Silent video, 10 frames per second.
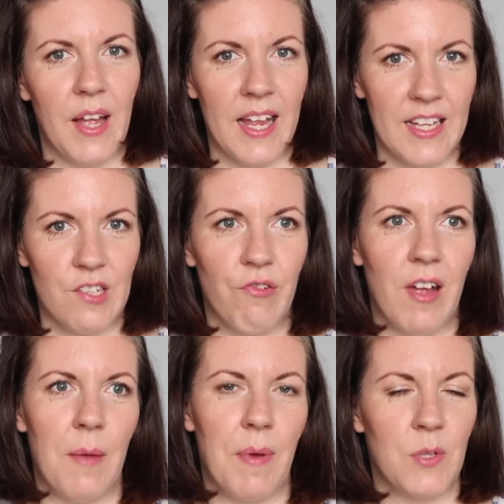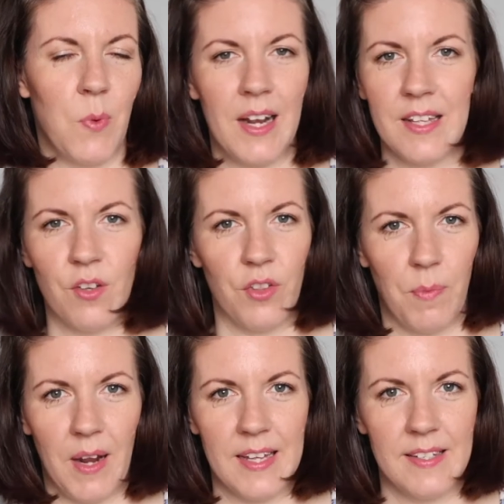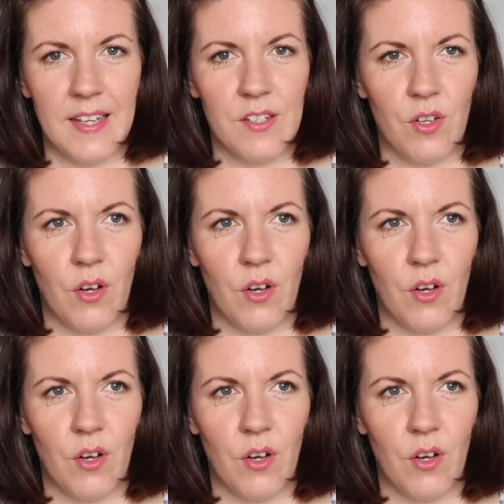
in his crib, as well as other places.